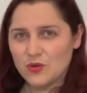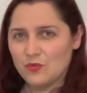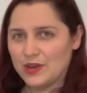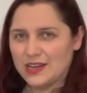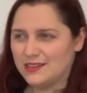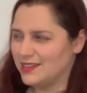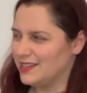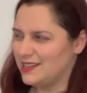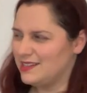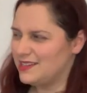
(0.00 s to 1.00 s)
when
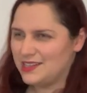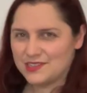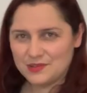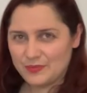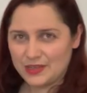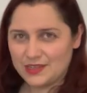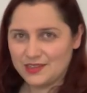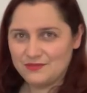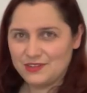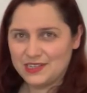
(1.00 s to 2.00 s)
it needn't be,
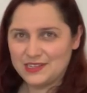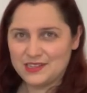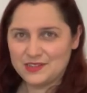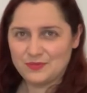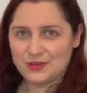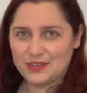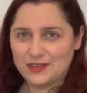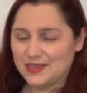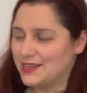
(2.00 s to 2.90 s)
it really needn't be.